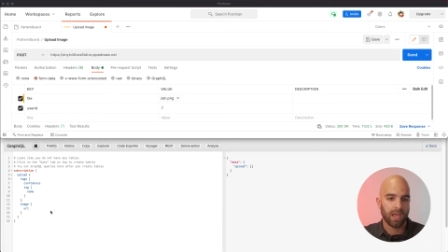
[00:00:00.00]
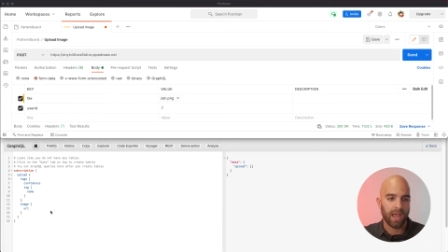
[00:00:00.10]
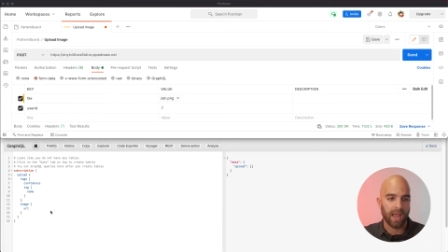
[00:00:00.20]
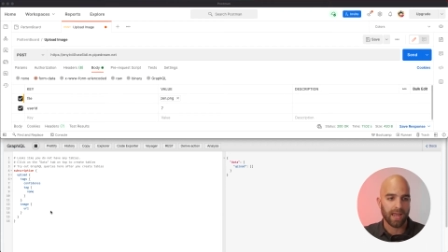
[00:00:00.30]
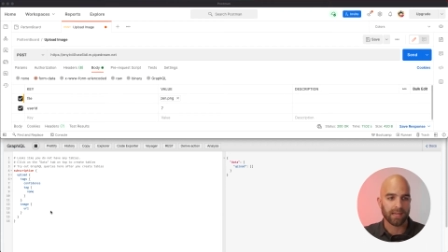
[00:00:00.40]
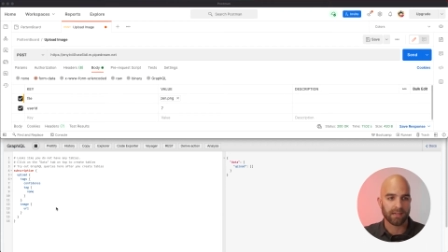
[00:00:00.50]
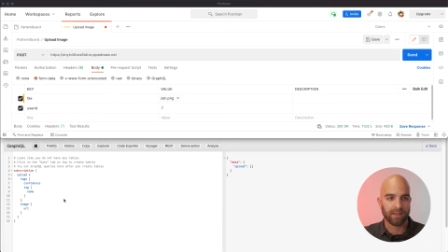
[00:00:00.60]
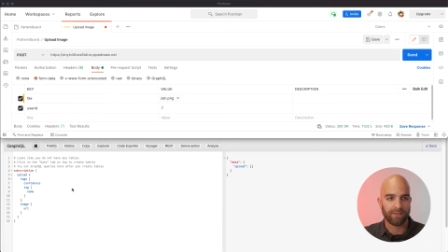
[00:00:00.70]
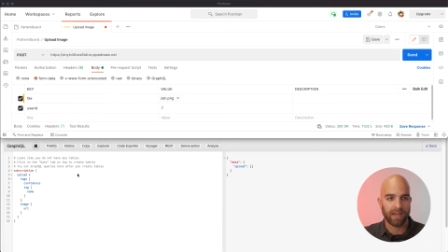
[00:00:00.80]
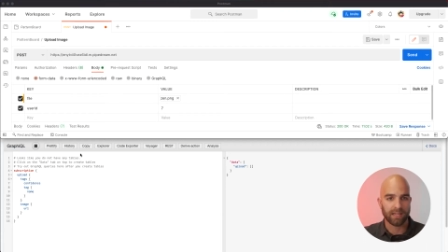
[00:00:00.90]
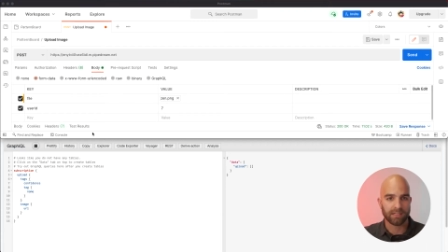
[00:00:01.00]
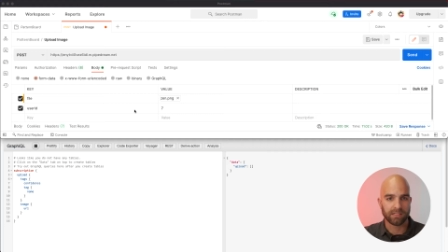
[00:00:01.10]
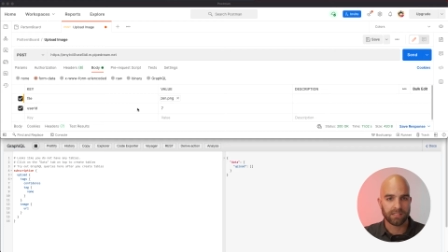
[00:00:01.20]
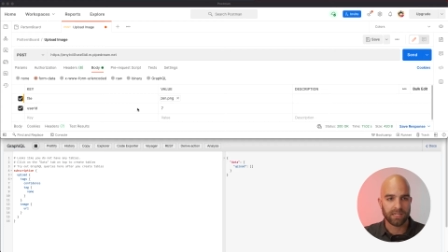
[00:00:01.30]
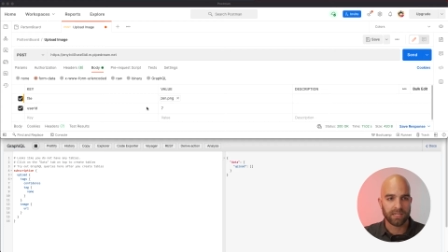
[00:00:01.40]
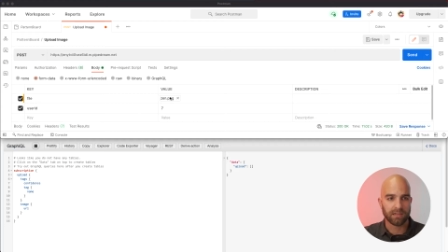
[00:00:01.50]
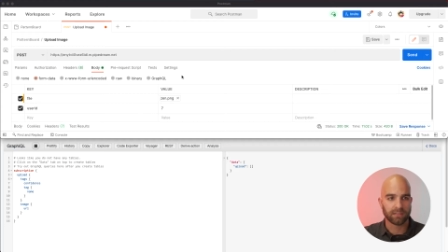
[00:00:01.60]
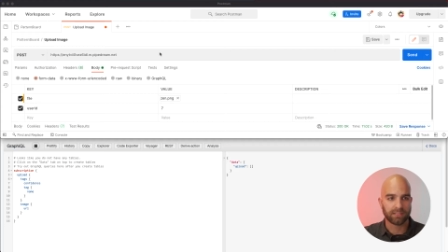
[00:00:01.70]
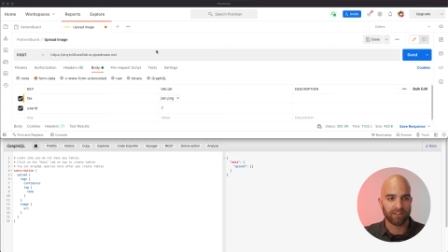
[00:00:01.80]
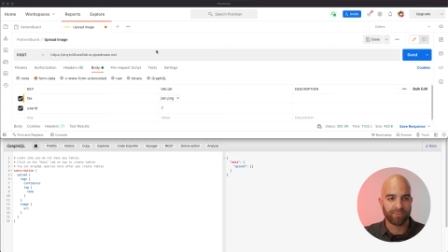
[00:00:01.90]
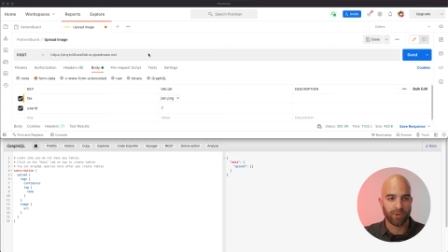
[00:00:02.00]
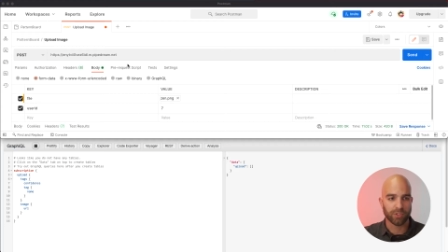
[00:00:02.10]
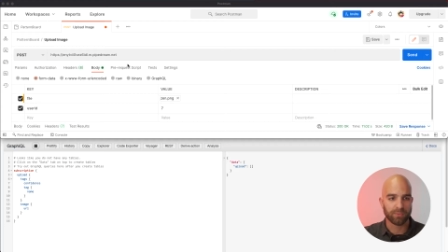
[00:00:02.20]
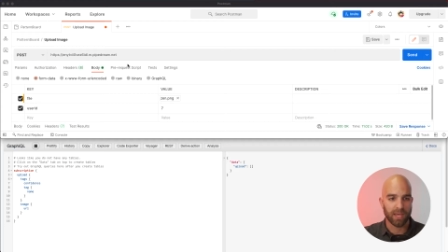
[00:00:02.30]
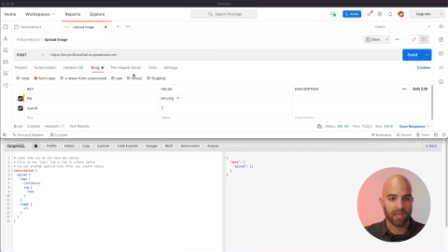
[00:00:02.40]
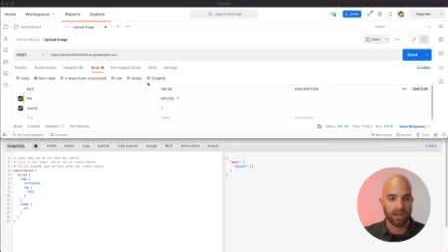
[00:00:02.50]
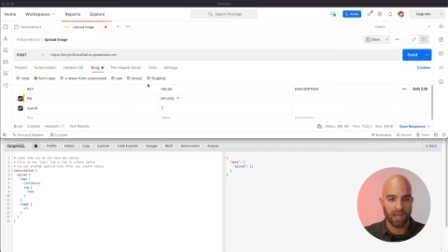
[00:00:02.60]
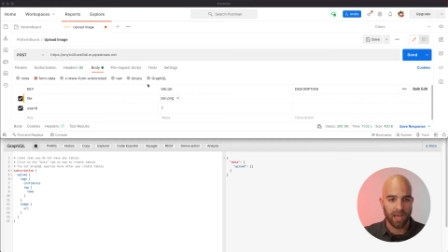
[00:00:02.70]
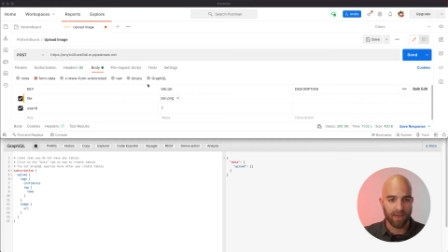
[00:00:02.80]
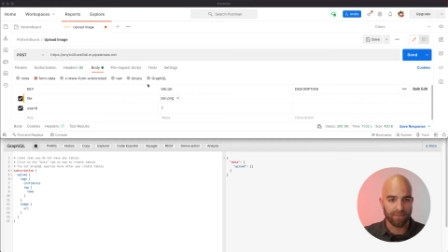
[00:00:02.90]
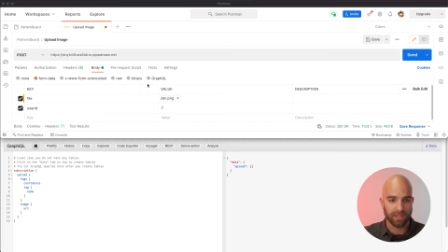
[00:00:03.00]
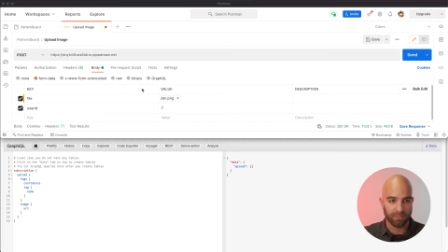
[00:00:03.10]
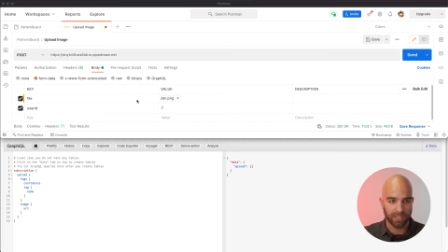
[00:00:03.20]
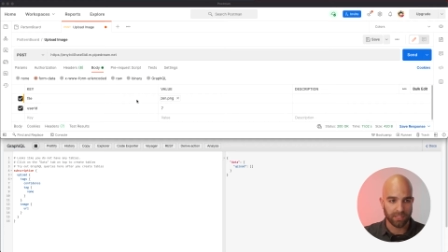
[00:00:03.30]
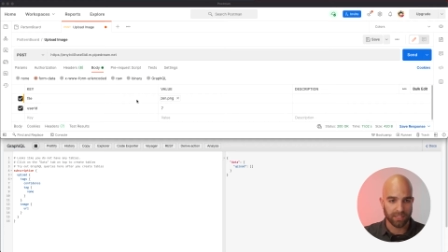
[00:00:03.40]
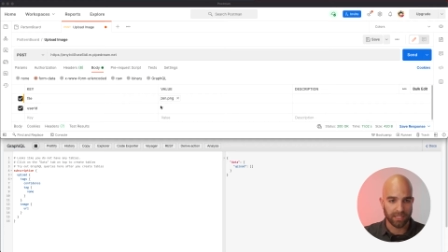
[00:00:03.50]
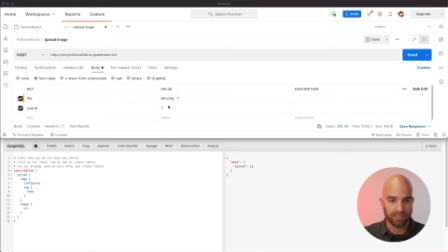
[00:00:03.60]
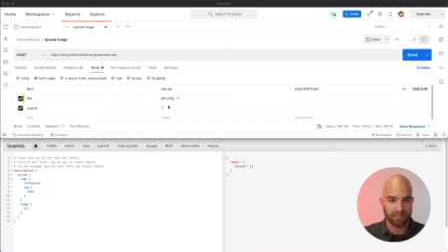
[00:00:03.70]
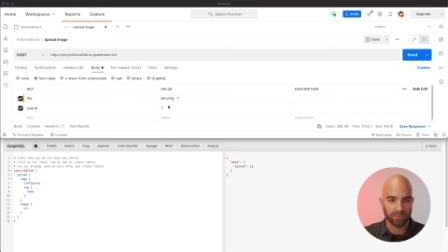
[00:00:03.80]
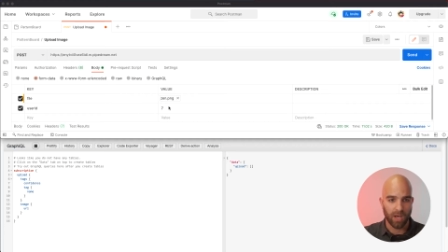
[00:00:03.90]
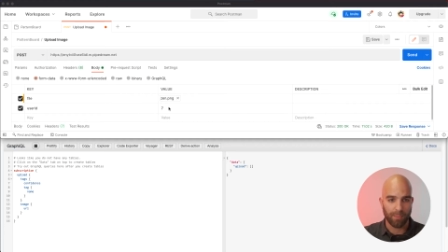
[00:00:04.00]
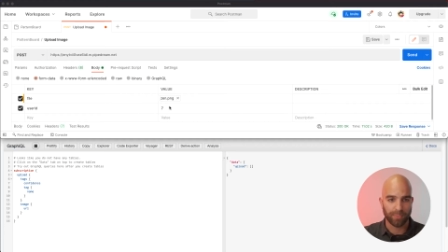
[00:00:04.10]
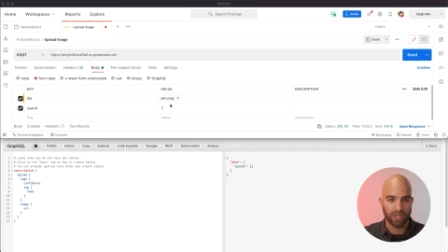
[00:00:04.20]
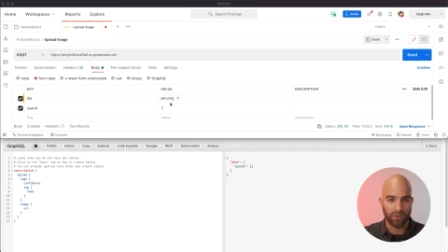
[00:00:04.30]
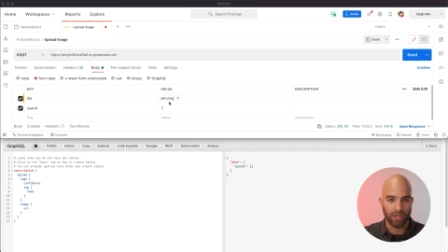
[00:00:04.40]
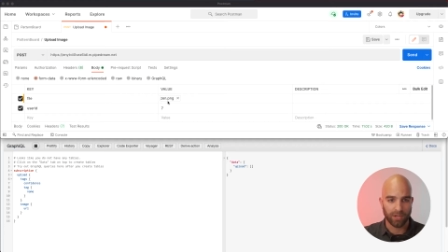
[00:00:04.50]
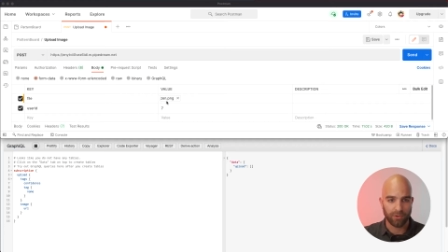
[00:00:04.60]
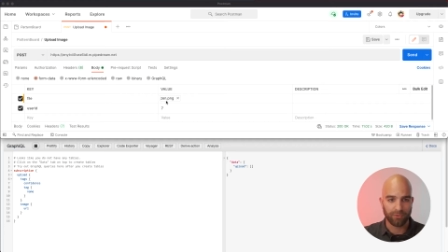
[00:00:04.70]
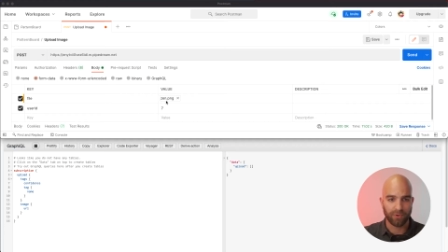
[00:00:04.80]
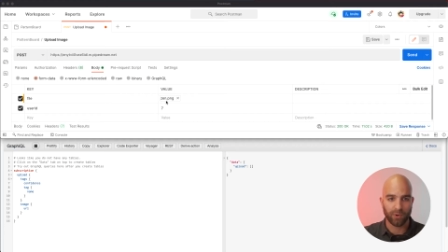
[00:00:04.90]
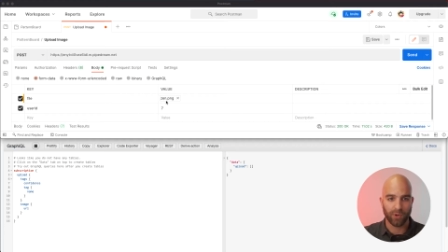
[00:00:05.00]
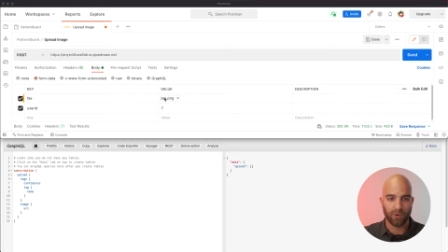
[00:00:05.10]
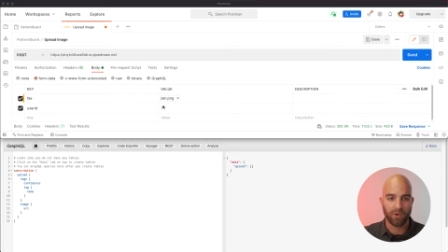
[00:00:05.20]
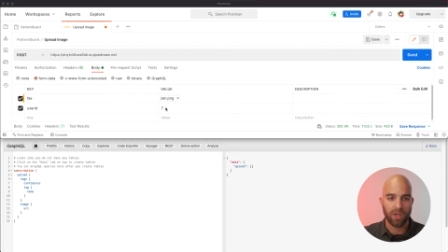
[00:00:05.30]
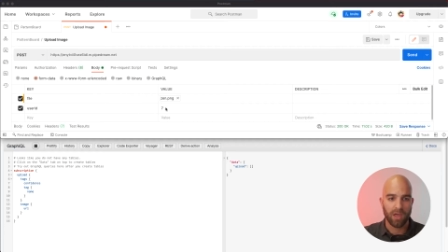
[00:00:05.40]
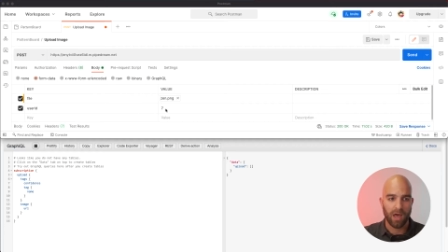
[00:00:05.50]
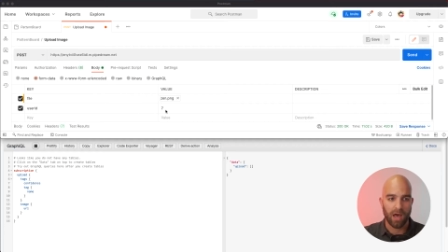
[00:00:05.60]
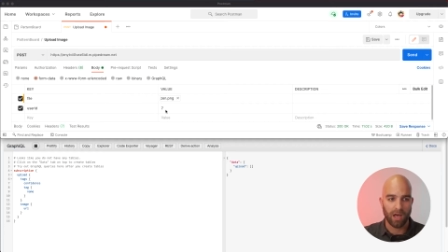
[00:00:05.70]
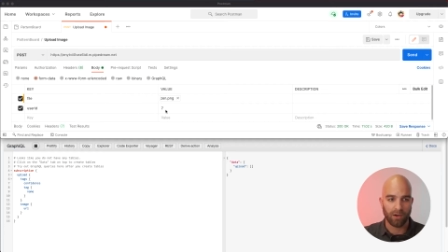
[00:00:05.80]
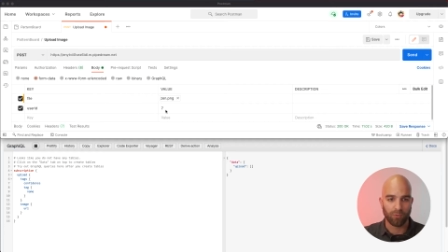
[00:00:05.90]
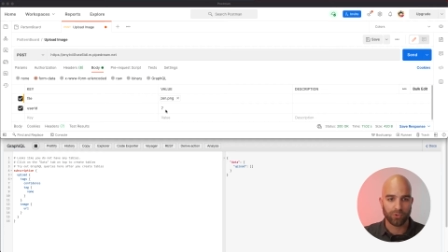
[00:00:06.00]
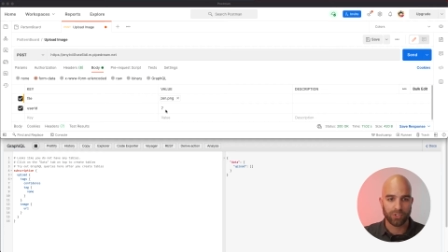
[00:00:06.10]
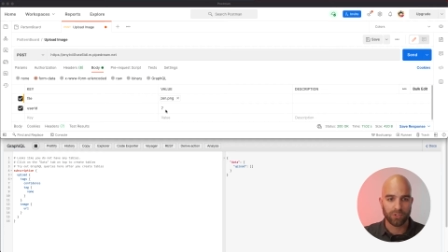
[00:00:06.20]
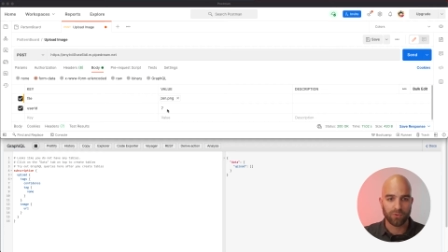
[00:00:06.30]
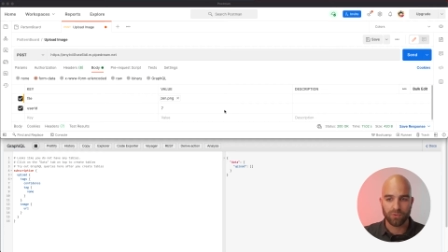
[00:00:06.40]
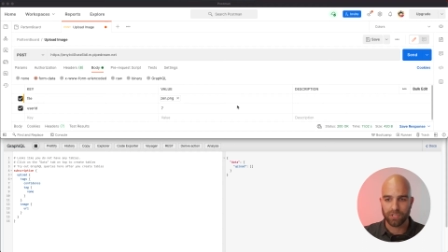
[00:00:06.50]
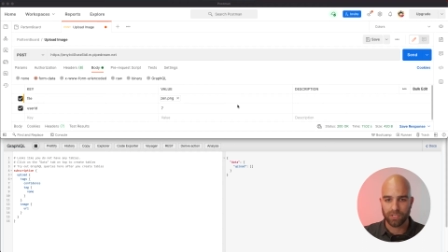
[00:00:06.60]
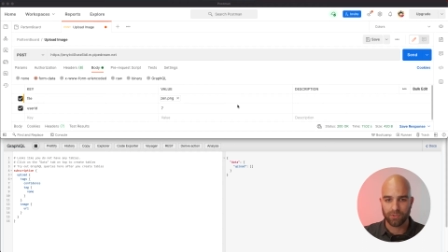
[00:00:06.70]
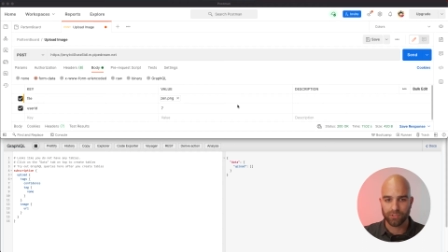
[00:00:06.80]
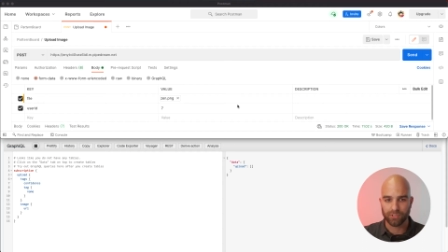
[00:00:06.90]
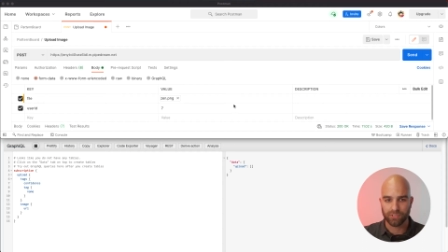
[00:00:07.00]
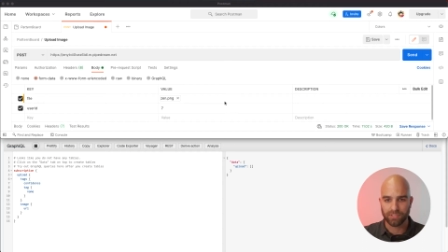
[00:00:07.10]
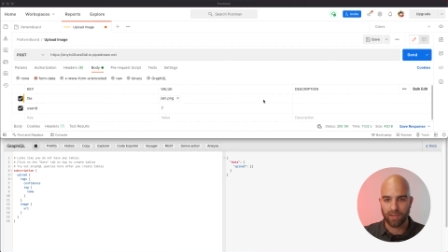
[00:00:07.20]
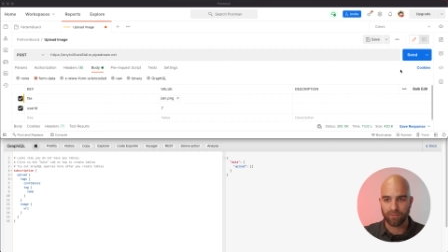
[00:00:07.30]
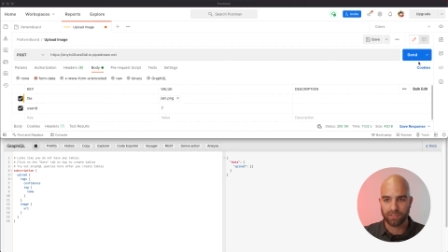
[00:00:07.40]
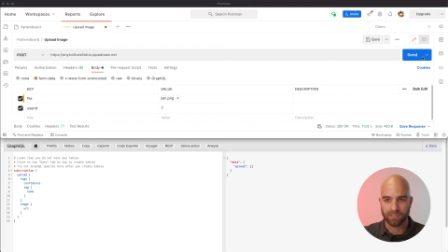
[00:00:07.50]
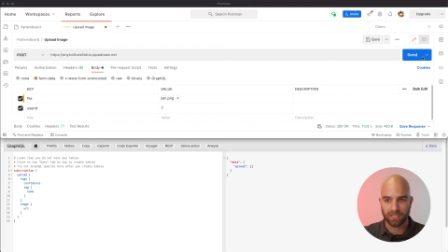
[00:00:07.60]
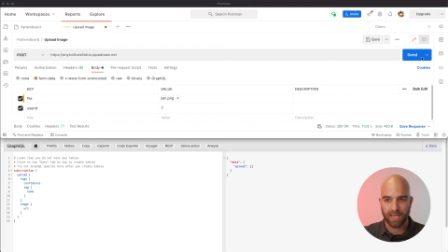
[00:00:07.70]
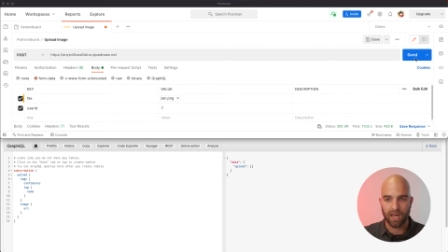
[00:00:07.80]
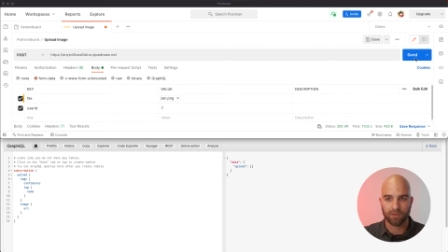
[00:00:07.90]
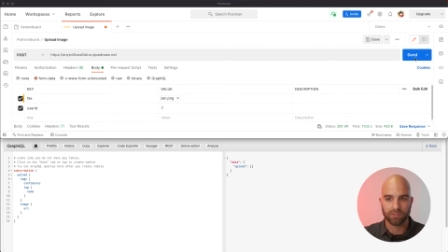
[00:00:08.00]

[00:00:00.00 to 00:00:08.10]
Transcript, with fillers: And if I see here inside of Postman, I have the ability to upload a new photo uh, to the user seven's account.